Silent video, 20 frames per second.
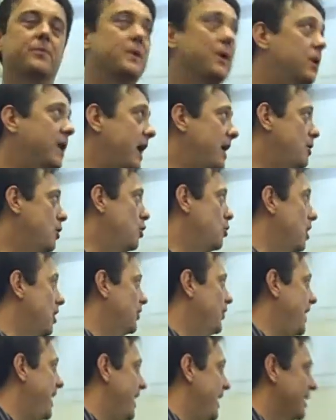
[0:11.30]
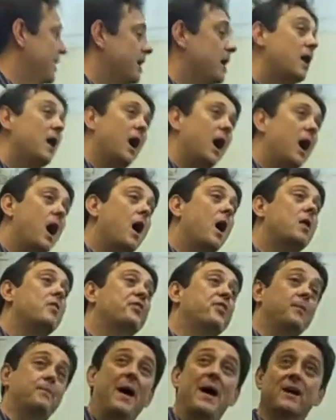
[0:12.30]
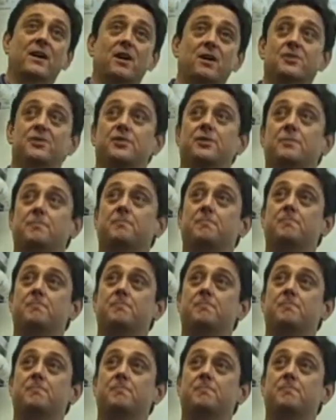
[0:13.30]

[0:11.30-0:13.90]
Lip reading: Okay, who are they? The bankers.